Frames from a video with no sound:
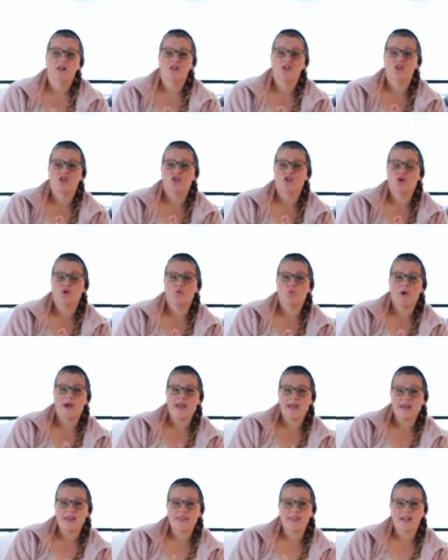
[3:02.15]
the
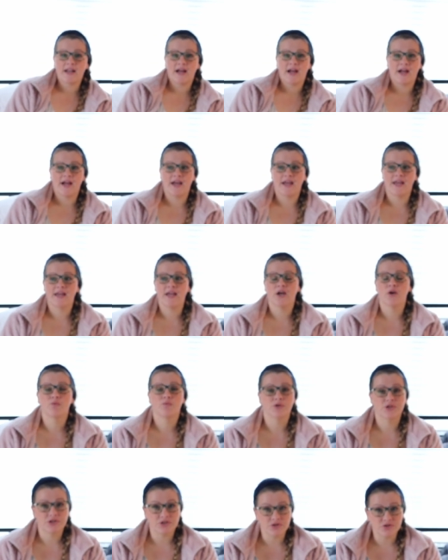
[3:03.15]
way that I
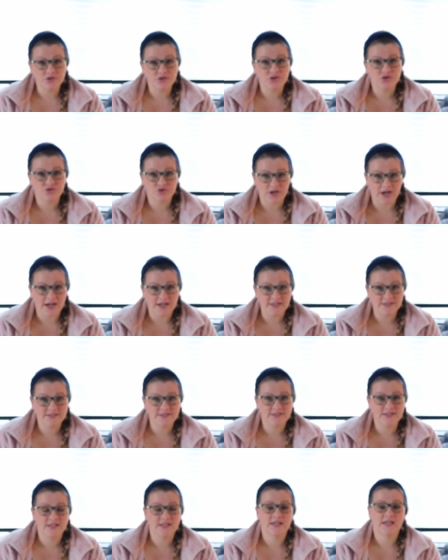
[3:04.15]
reduce
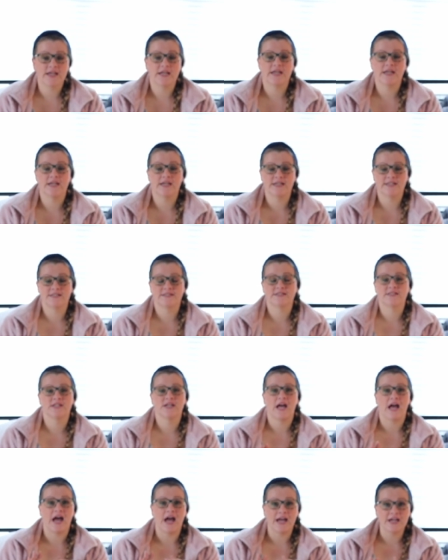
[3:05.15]
stress is
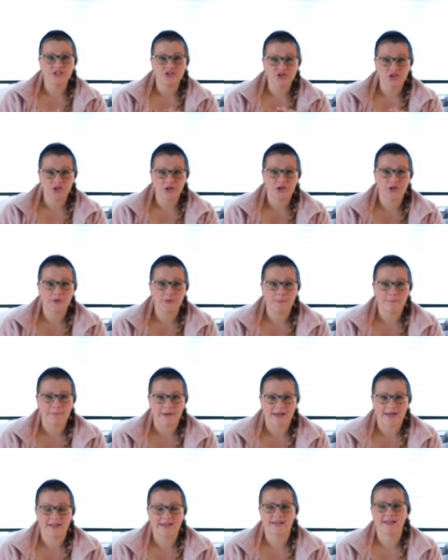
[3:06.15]
I turn
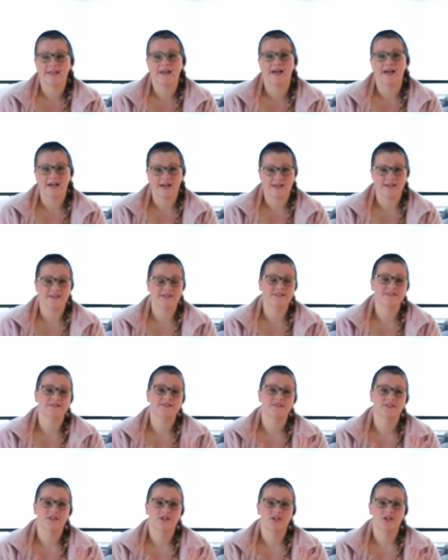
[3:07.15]
my
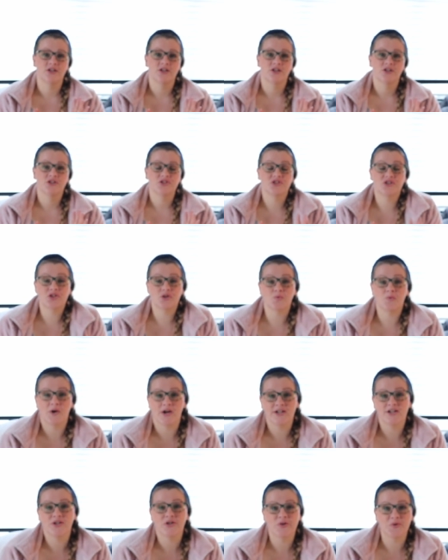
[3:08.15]
eyes to the
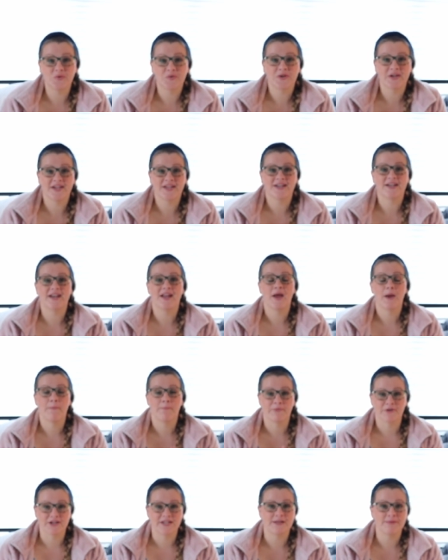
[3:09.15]
one who can
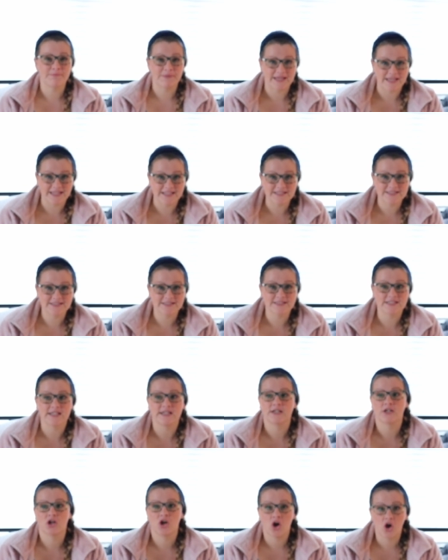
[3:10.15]
bring peace
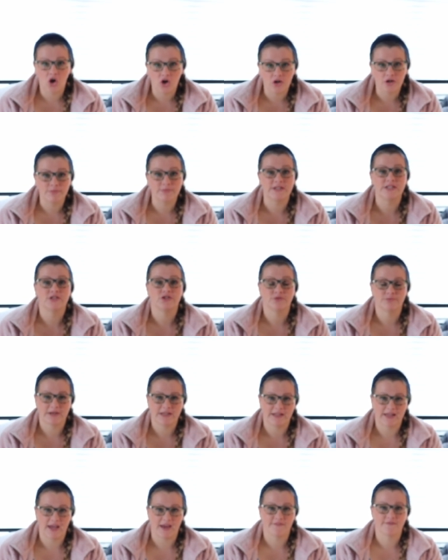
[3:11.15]
and calm into
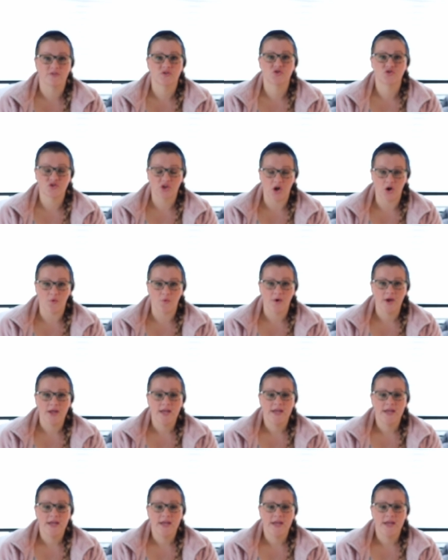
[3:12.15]
my life. So